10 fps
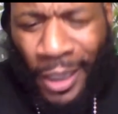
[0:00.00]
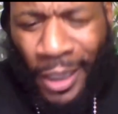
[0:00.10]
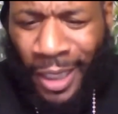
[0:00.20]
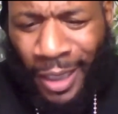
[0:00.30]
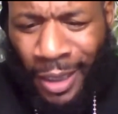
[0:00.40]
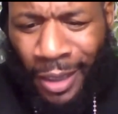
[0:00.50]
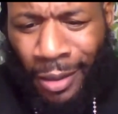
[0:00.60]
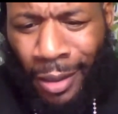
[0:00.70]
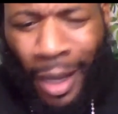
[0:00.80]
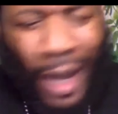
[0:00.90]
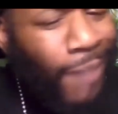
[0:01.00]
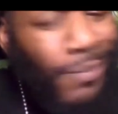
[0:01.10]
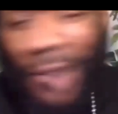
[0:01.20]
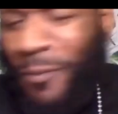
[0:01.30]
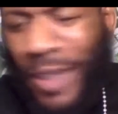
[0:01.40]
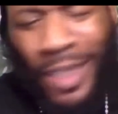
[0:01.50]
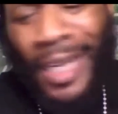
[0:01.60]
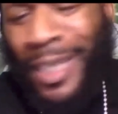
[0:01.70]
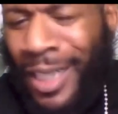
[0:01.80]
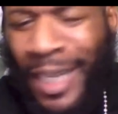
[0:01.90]
Kelly. I'm not finna let
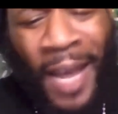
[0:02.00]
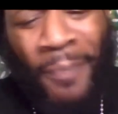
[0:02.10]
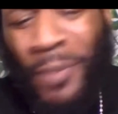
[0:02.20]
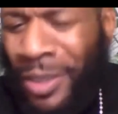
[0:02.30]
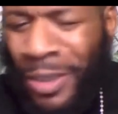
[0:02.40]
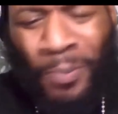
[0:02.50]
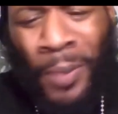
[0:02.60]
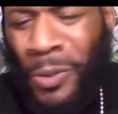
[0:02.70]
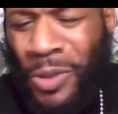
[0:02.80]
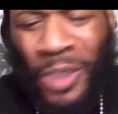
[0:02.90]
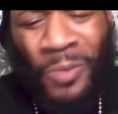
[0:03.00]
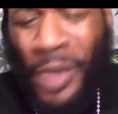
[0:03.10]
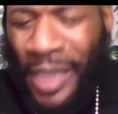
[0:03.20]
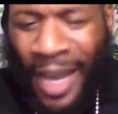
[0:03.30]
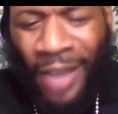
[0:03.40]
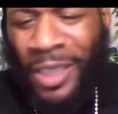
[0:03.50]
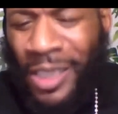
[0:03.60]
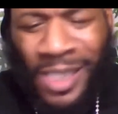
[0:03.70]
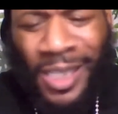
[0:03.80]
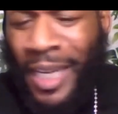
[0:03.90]
nothing happen to Dubowski if we out in the
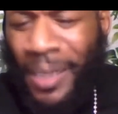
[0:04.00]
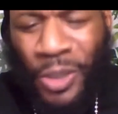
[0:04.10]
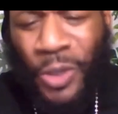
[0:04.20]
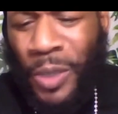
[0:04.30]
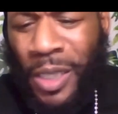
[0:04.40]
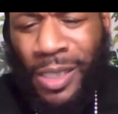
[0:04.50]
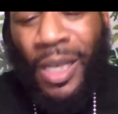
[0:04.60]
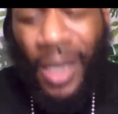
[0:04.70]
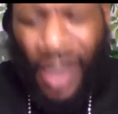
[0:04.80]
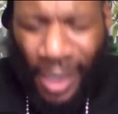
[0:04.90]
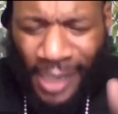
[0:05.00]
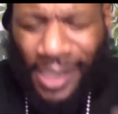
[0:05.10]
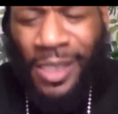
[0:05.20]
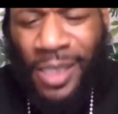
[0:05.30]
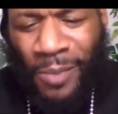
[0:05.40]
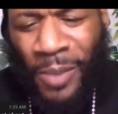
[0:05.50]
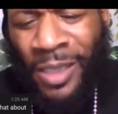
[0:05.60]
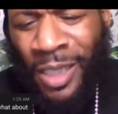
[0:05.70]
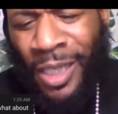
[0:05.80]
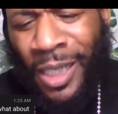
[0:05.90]
same streets. Listen to me,
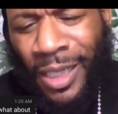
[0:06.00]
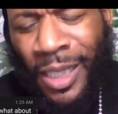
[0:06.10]
Doug.